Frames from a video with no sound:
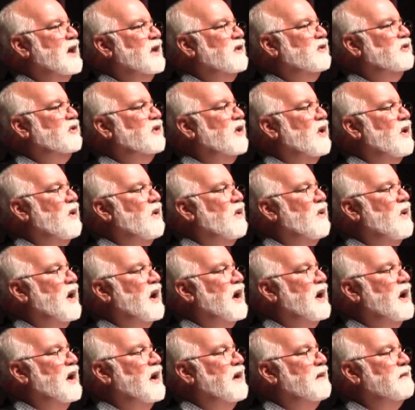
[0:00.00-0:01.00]
so
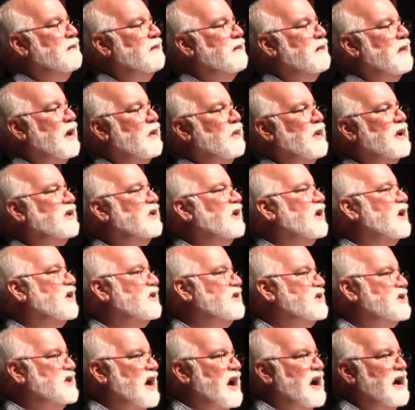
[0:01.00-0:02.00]
um, I went to
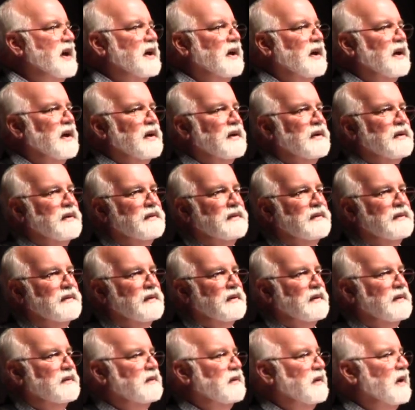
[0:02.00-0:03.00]
Gonzaga, uh,
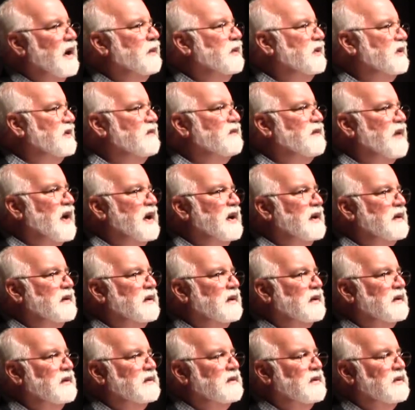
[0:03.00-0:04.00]
I was
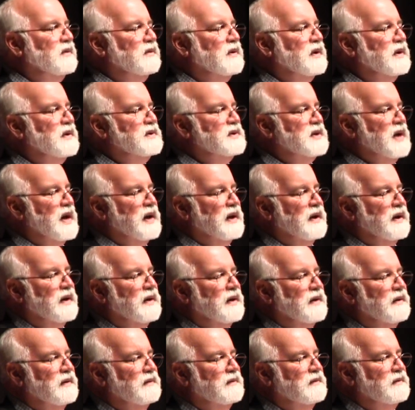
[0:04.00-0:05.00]
invited to
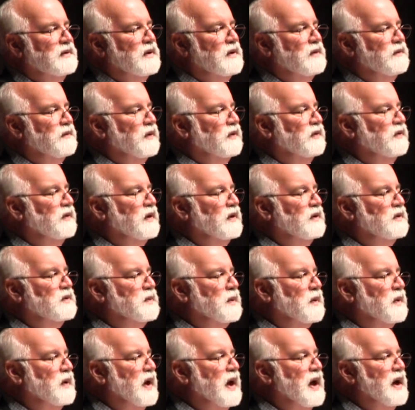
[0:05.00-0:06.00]
Gonzaga University in
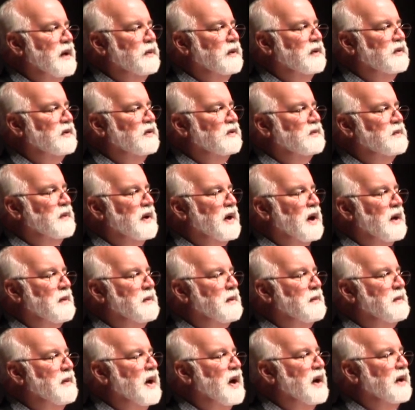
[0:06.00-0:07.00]
Spokane, which is my
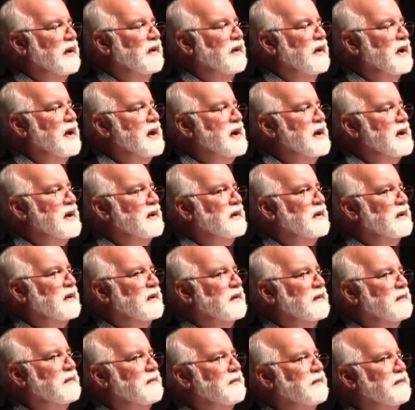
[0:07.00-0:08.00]
alma mater, and,
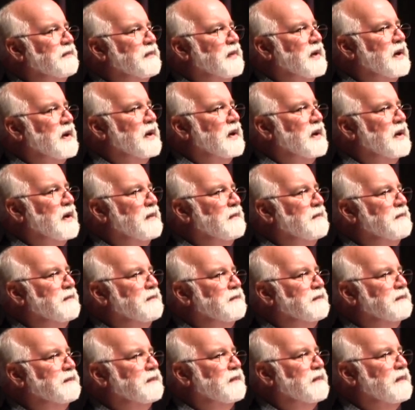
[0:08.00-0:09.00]
um,
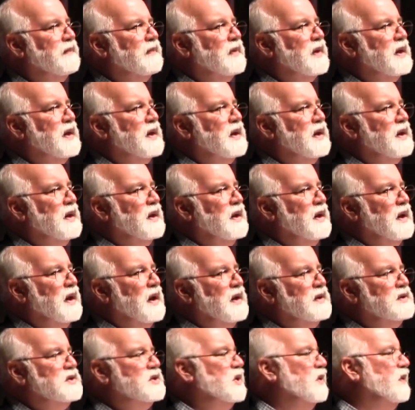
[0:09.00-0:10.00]

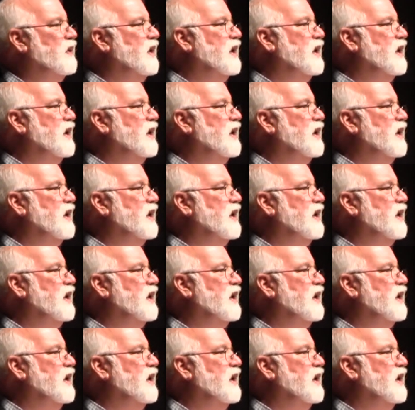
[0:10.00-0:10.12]
and so